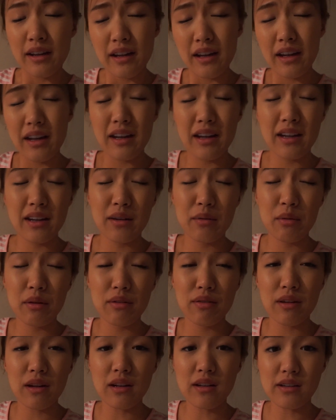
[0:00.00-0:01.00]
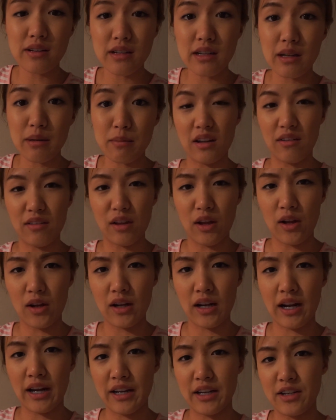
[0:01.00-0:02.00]
And we fell asleep. The vlog
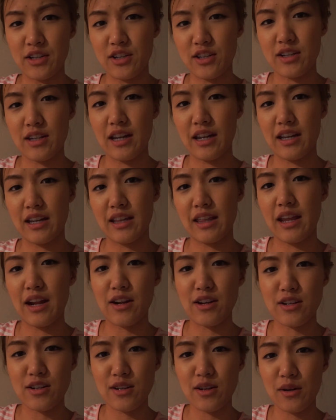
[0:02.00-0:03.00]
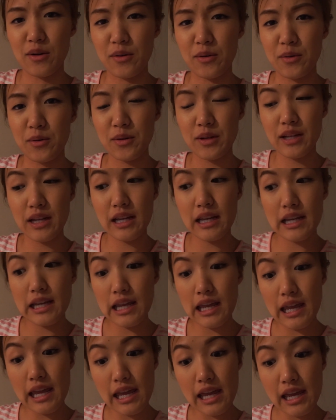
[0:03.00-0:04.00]
kind of just ended there. So
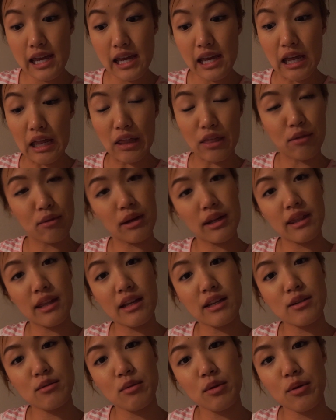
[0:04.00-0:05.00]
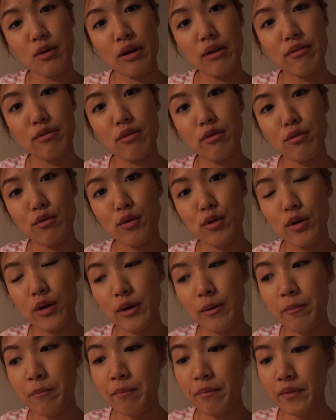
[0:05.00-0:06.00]
yeah, three things we're grateful
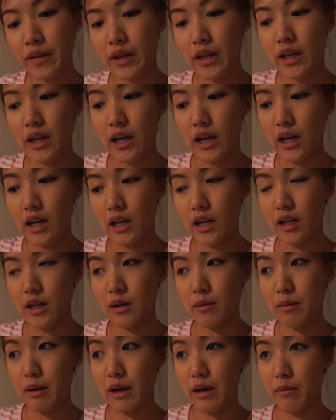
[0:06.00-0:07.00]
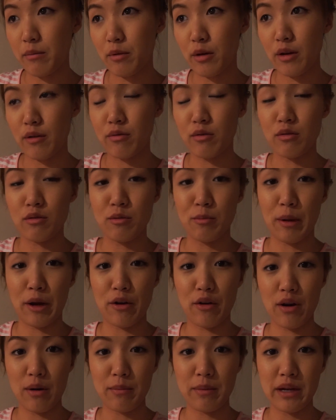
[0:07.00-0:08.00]
for. I'm grateful for my
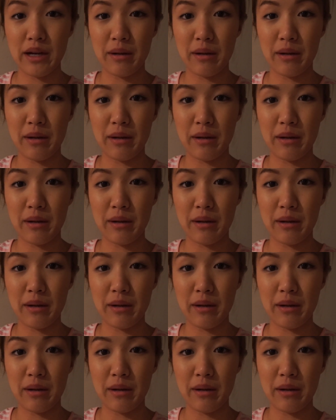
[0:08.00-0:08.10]
grandma.